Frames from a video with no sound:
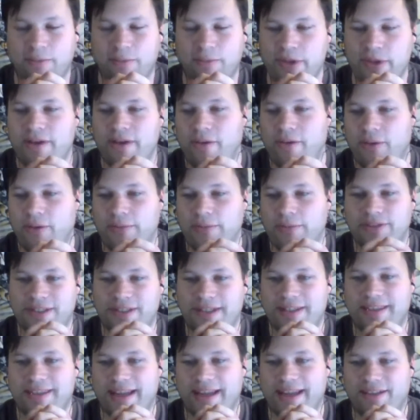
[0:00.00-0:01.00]
We almost
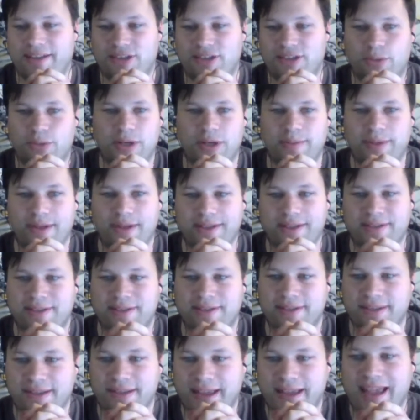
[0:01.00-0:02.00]
did that in 20
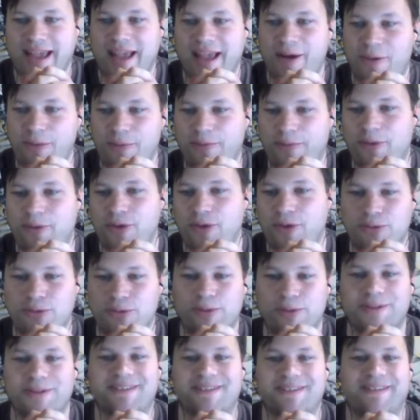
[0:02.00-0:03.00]
minutes. How
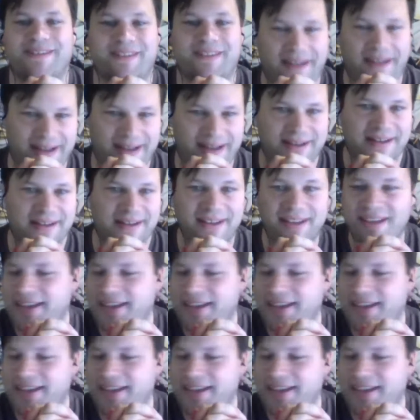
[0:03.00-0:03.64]
cool is that?